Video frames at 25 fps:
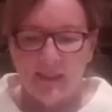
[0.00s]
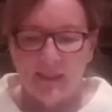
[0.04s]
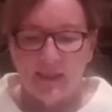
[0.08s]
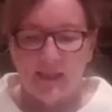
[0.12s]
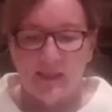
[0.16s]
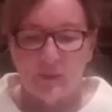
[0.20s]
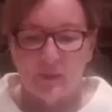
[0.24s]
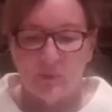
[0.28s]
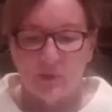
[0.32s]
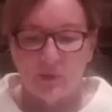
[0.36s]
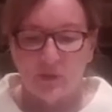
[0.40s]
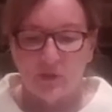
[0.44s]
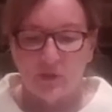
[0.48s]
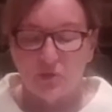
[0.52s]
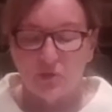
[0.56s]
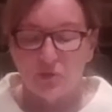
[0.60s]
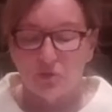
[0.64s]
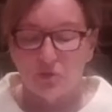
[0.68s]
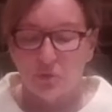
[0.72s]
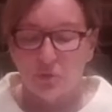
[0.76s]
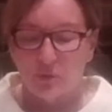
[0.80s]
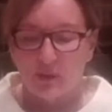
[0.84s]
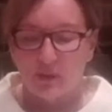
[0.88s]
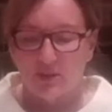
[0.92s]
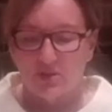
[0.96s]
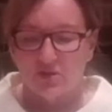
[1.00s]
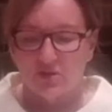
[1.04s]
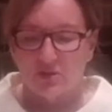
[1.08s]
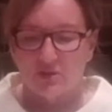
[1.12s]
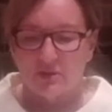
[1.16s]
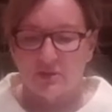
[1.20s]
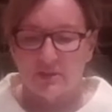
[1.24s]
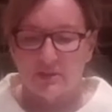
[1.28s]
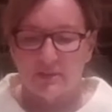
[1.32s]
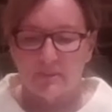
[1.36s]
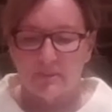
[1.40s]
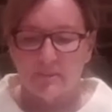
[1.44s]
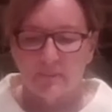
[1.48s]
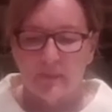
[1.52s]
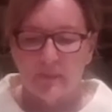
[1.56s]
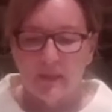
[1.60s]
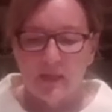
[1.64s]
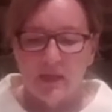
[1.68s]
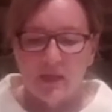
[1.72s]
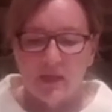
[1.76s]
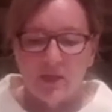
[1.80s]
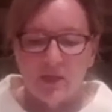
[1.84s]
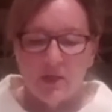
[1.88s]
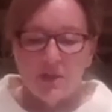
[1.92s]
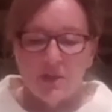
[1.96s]
And then we're going to do questions.
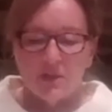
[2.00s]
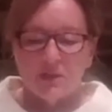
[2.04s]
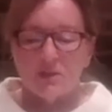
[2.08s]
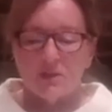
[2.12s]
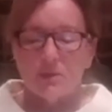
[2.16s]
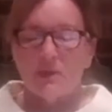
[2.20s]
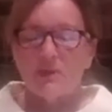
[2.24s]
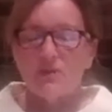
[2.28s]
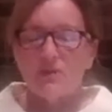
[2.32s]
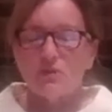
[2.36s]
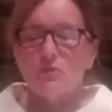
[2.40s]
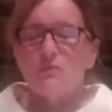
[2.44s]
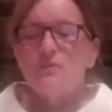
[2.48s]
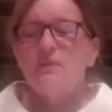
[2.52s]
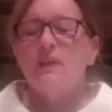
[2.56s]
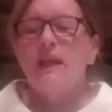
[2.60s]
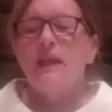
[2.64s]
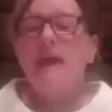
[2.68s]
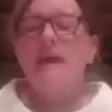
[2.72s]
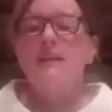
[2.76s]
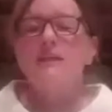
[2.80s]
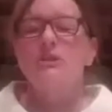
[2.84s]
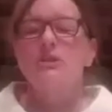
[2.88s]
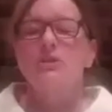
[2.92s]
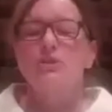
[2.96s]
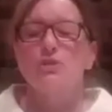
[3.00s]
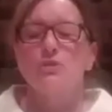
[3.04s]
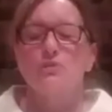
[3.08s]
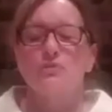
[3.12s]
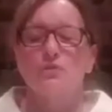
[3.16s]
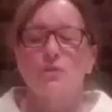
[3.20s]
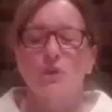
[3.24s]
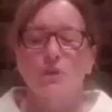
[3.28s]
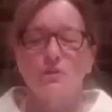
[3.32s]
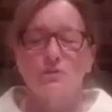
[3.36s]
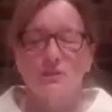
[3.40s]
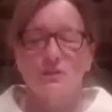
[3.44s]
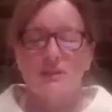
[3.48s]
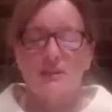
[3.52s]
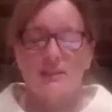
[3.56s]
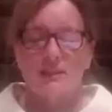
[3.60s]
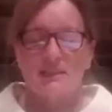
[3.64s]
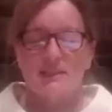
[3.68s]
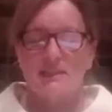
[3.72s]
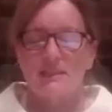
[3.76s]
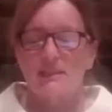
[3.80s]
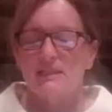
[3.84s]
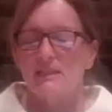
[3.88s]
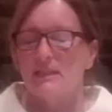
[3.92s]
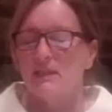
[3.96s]
So as you've landed, you've chosen a
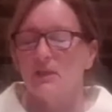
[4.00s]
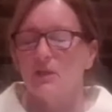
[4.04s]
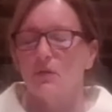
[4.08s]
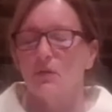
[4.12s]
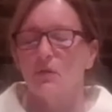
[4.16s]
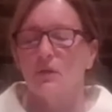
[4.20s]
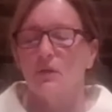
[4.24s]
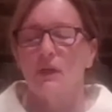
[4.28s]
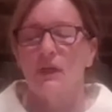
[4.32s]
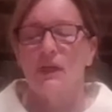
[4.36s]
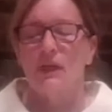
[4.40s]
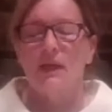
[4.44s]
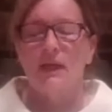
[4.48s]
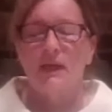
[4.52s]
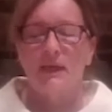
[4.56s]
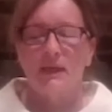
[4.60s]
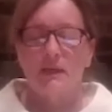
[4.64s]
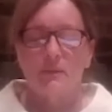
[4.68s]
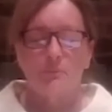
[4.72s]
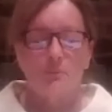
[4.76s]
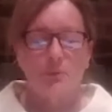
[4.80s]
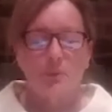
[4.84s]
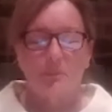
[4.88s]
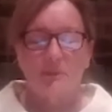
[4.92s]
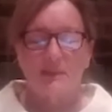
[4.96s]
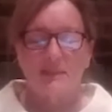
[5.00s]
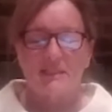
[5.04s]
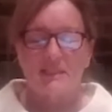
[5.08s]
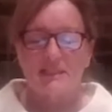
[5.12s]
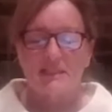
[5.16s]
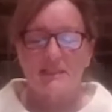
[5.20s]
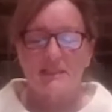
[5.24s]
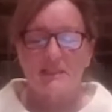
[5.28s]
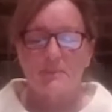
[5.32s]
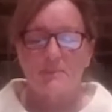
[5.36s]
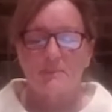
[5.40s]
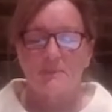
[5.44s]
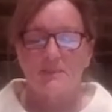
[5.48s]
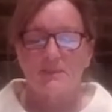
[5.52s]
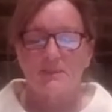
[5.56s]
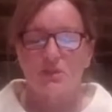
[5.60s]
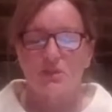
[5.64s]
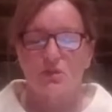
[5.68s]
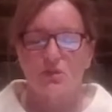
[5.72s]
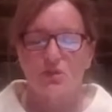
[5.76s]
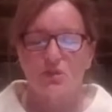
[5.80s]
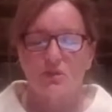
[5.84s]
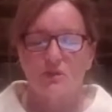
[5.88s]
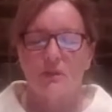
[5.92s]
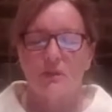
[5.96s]
sitting or lying, probably a sitting
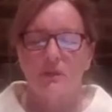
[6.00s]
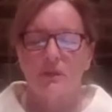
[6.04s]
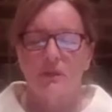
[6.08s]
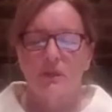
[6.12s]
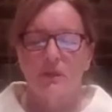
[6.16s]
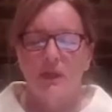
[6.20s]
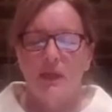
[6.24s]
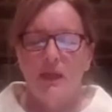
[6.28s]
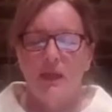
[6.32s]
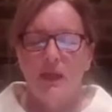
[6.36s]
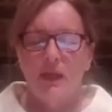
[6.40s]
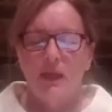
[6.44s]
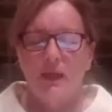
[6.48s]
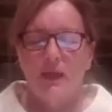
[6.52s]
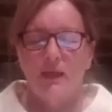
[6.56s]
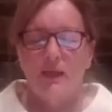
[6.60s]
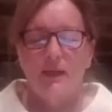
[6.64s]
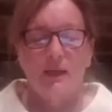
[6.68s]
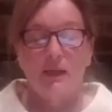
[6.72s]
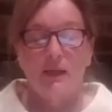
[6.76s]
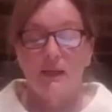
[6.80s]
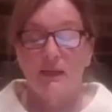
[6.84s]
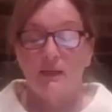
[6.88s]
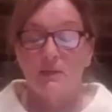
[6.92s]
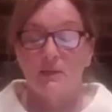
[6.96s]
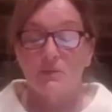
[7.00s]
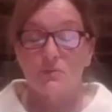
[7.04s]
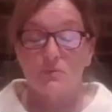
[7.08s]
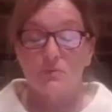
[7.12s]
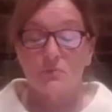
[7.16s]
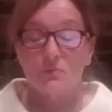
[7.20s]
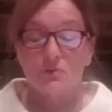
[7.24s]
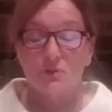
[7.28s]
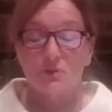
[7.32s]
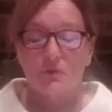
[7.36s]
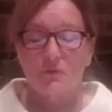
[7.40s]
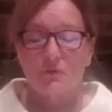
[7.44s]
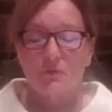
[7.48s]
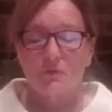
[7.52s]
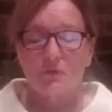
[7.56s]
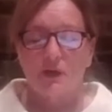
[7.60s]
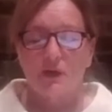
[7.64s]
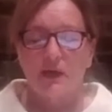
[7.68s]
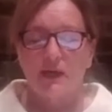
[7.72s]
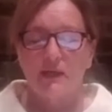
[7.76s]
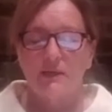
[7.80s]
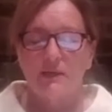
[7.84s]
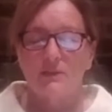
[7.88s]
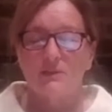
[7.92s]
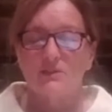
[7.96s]
position. Lying is also
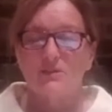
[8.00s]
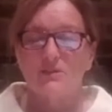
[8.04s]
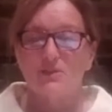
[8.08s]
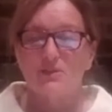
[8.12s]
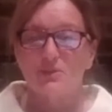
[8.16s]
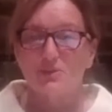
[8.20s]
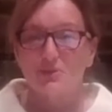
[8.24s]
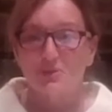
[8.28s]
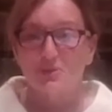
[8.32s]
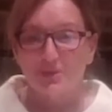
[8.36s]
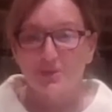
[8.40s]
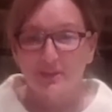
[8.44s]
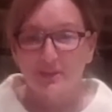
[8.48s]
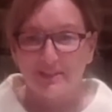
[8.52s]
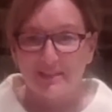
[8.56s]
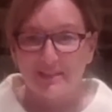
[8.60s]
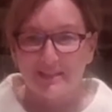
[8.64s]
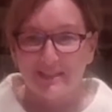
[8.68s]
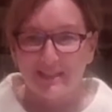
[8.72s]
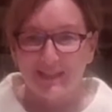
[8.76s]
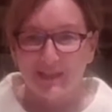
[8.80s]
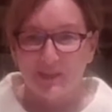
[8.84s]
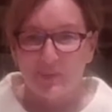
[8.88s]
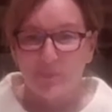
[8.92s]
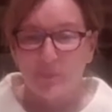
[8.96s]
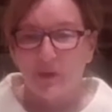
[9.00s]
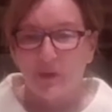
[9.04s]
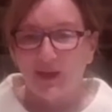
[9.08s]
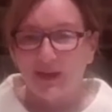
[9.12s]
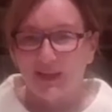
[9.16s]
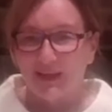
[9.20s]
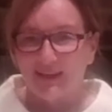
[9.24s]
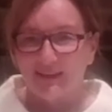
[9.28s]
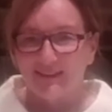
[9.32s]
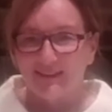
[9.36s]
fine as long as you're going to stay awake.